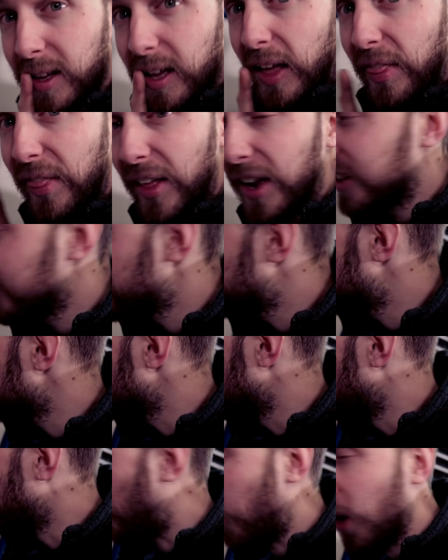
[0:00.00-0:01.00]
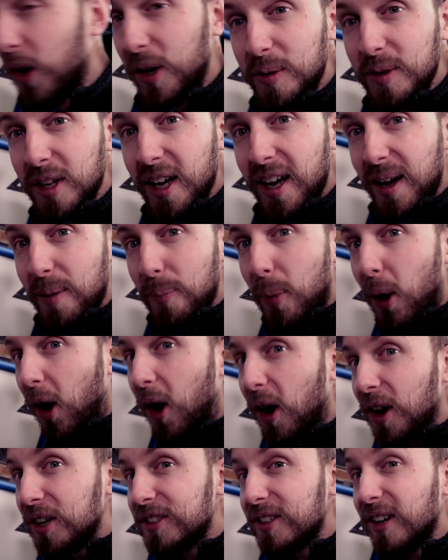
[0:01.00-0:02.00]
And that is just one
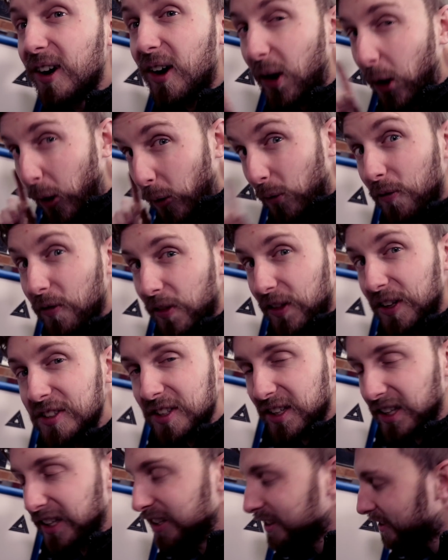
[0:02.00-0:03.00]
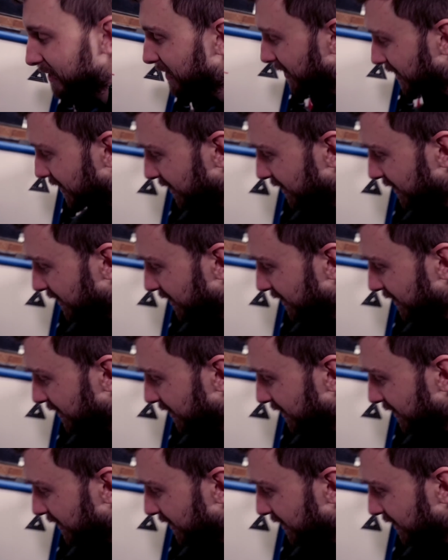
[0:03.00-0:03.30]
part of this list.